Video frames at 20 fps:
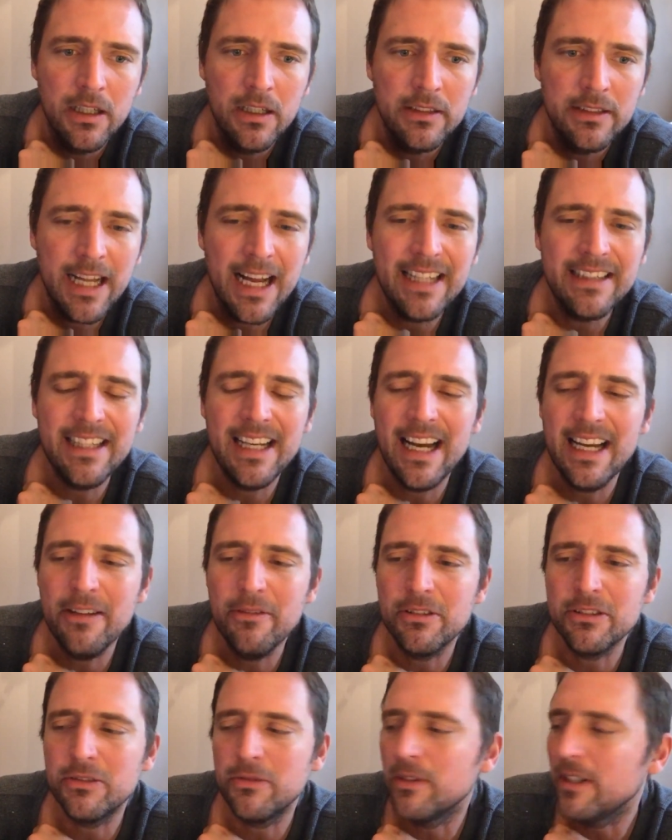not that
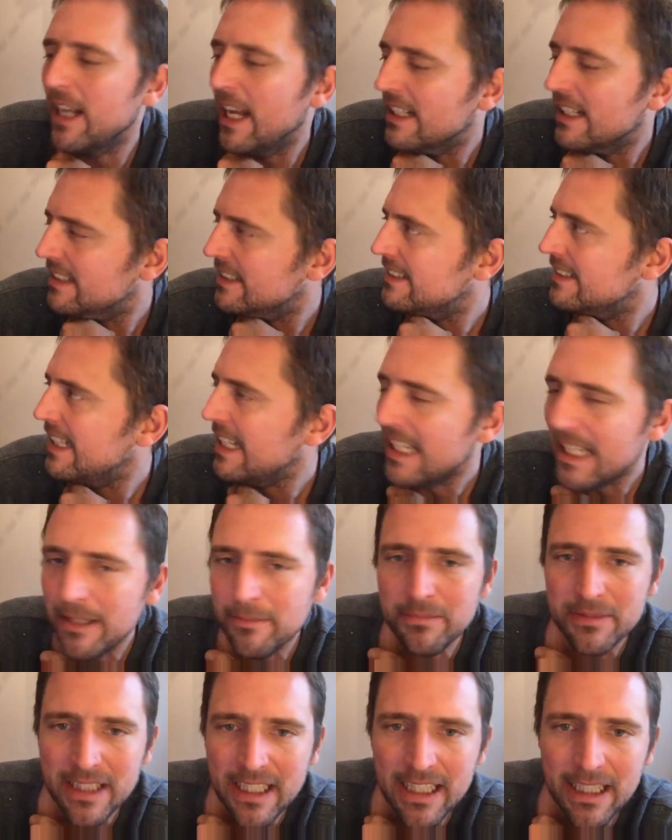anyone's really has a
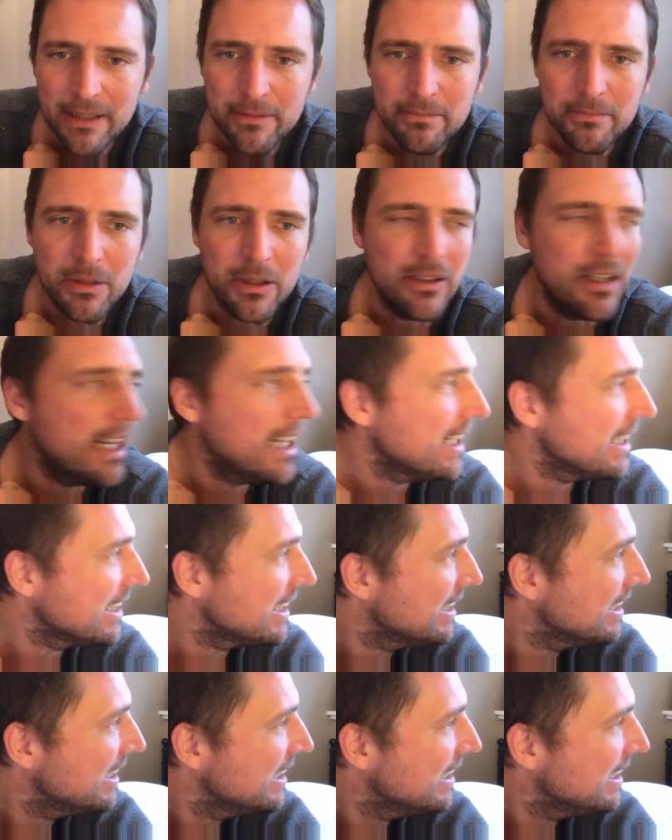team team, but like